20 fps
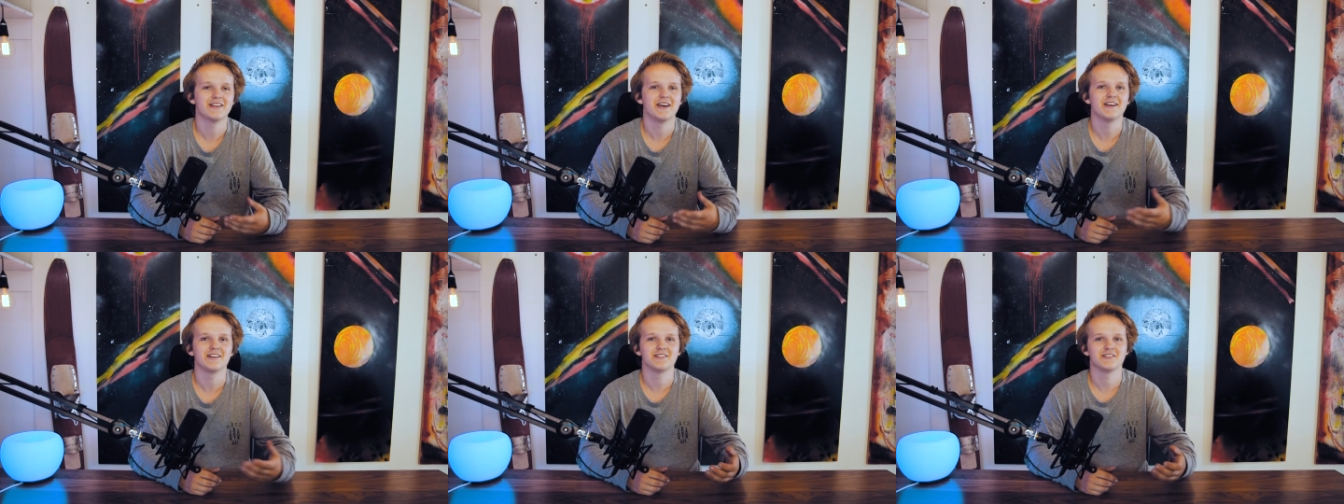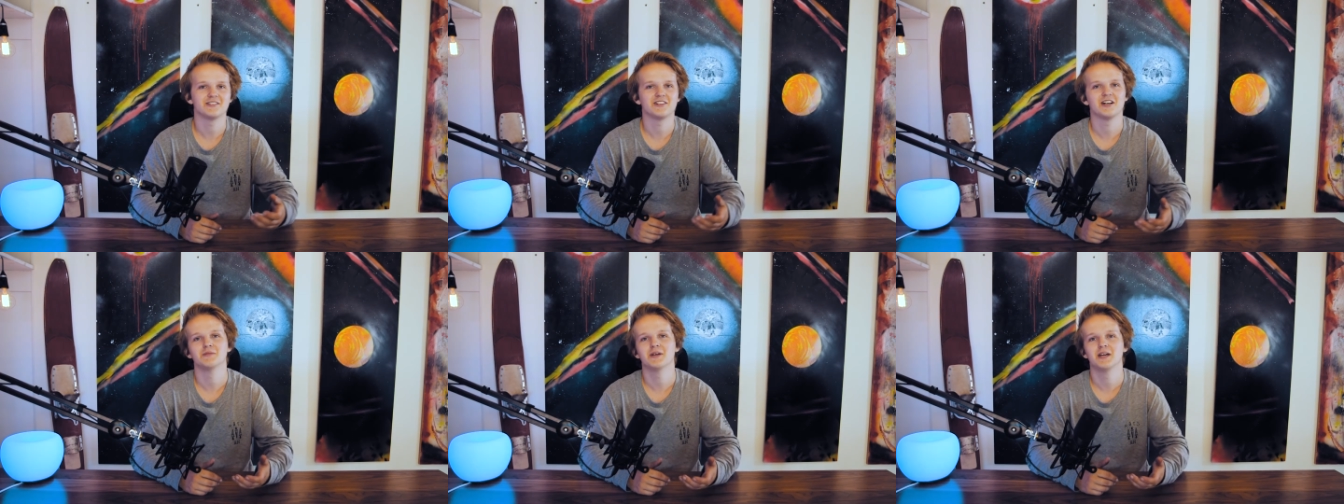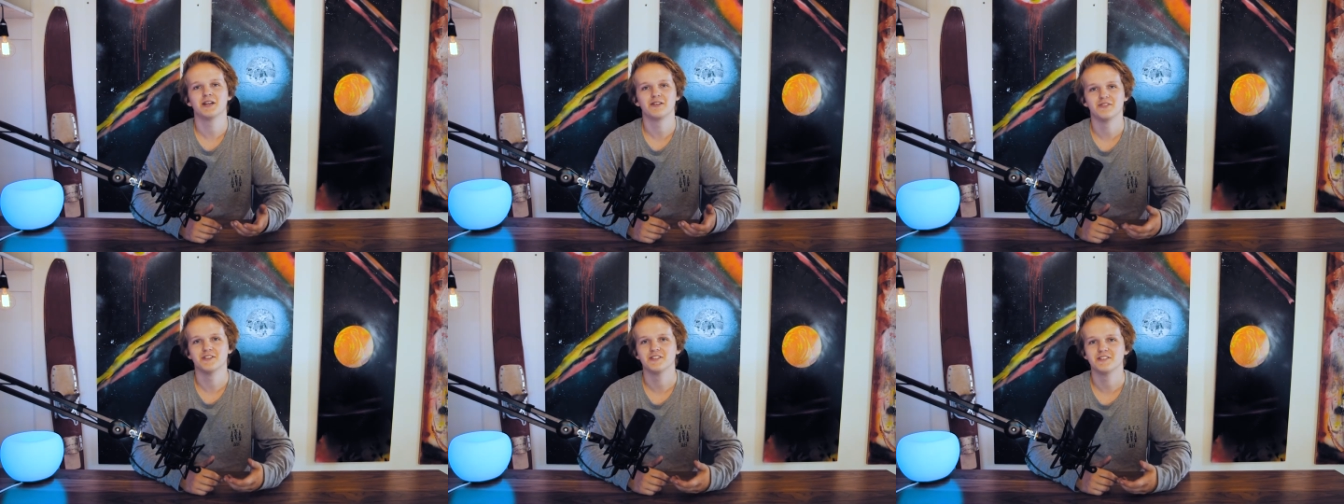taken time
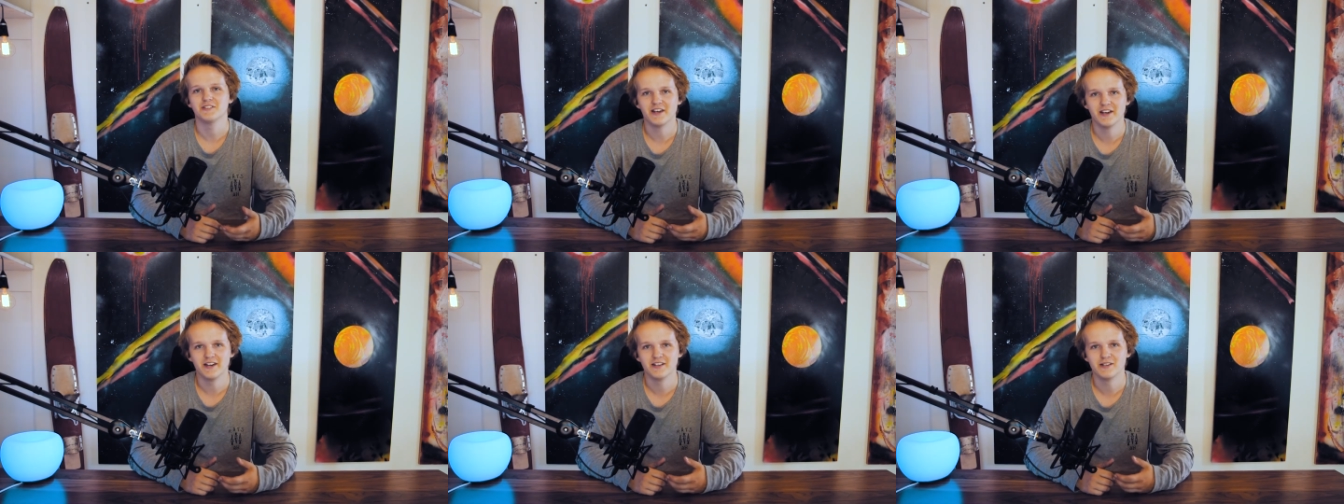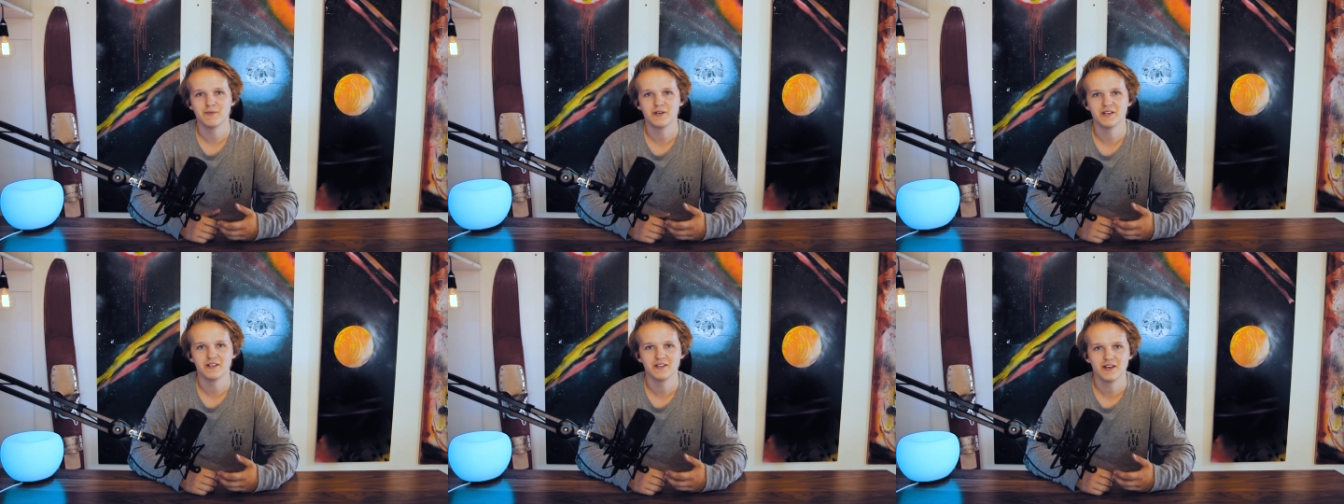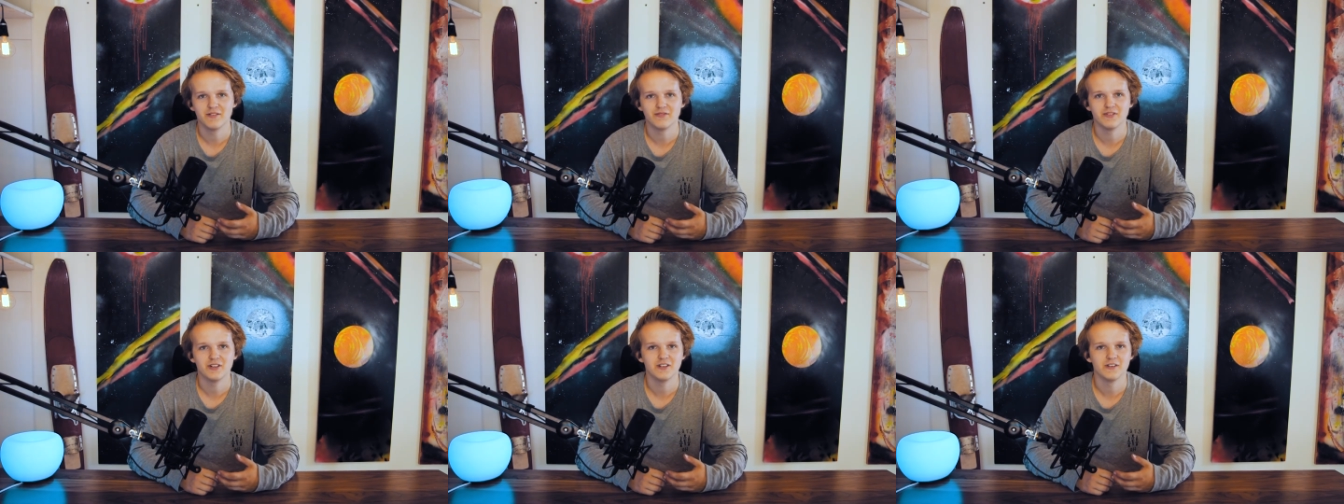out of his day to be in
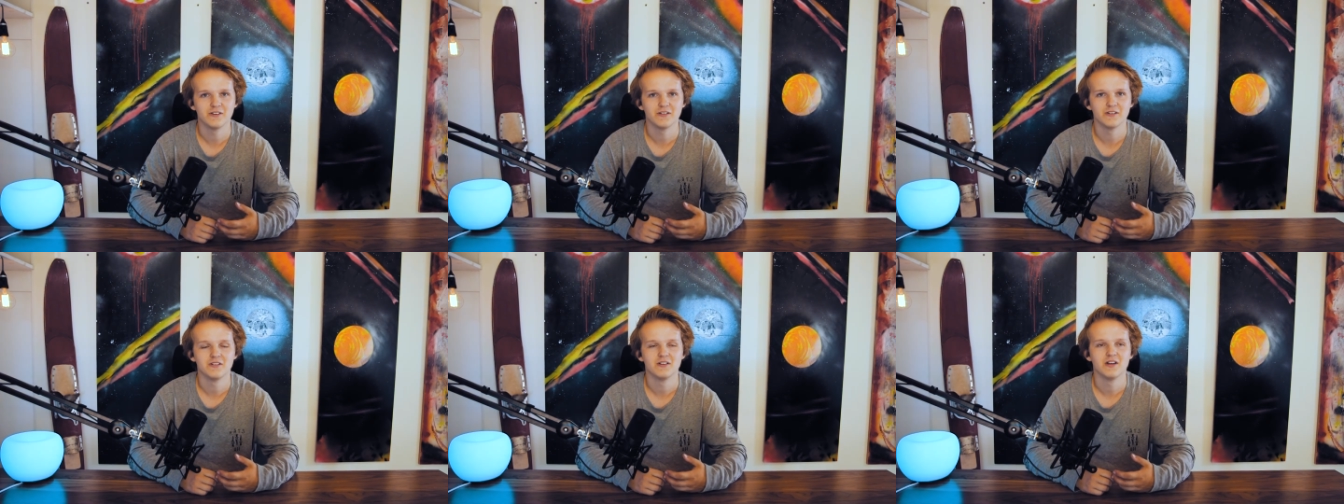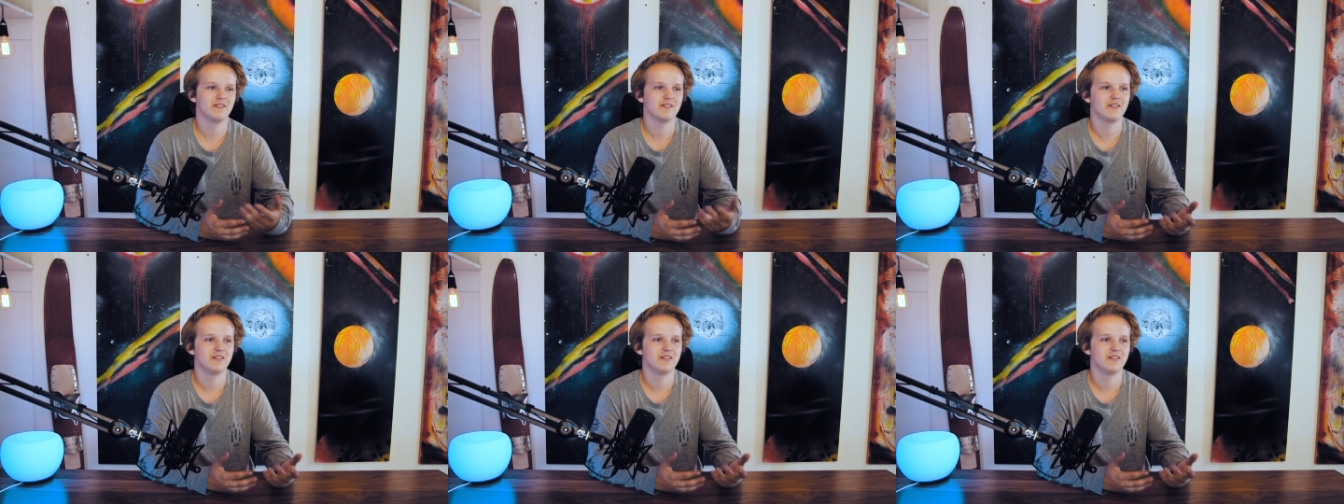that video.